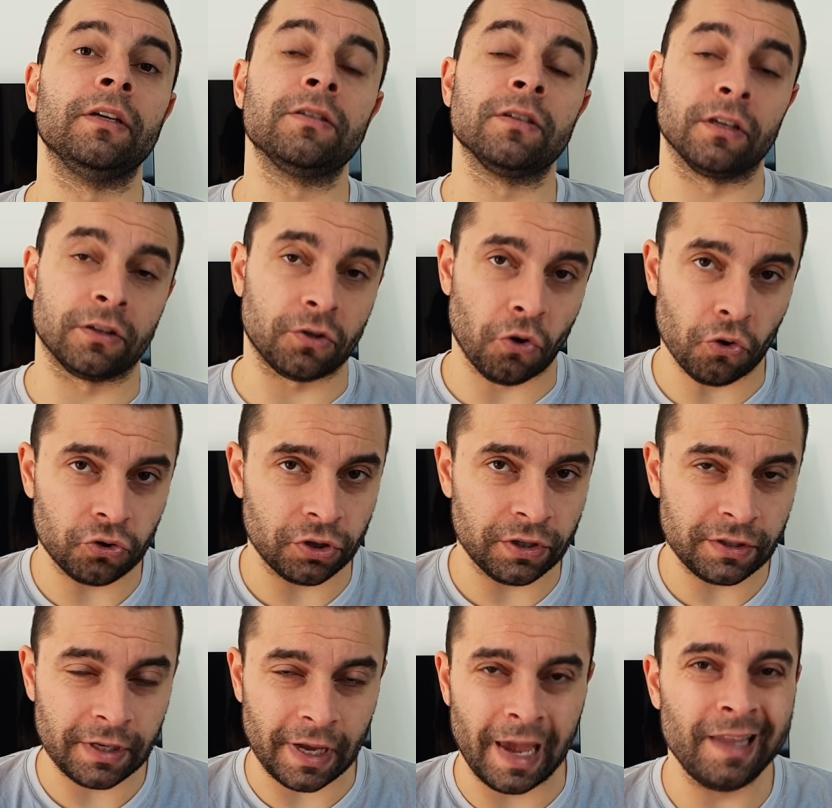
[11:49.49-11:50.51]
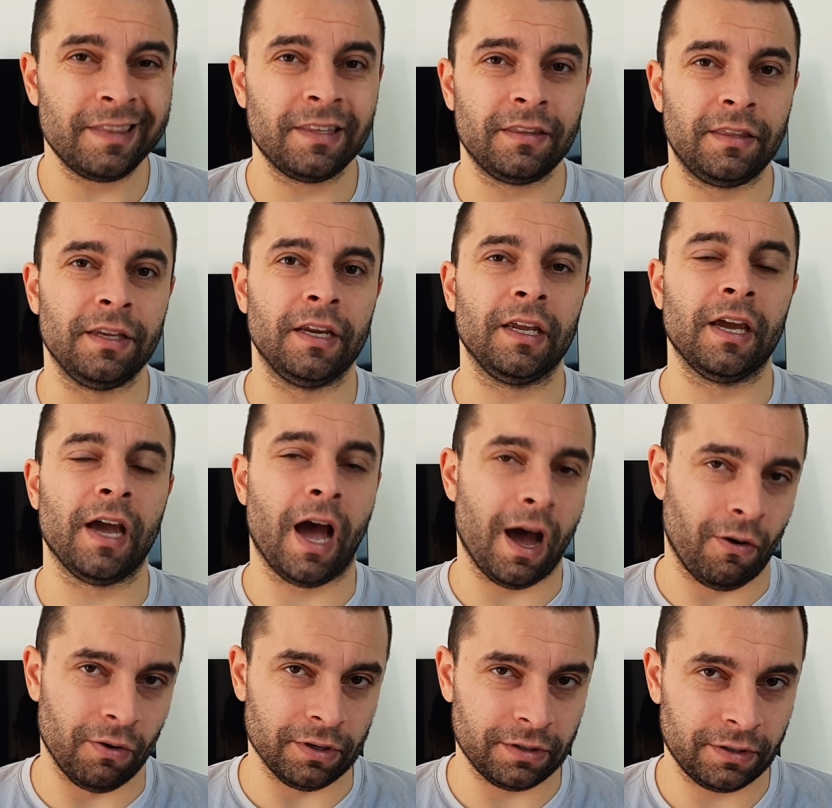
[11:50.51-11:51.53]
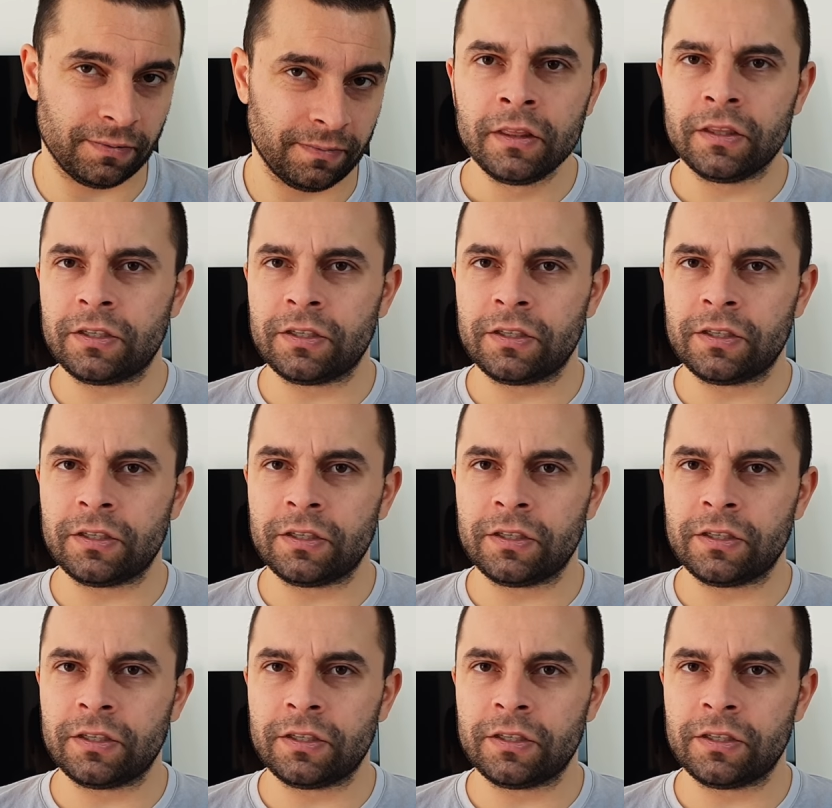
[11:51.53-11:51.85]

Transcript: is atrocious at 3 hours.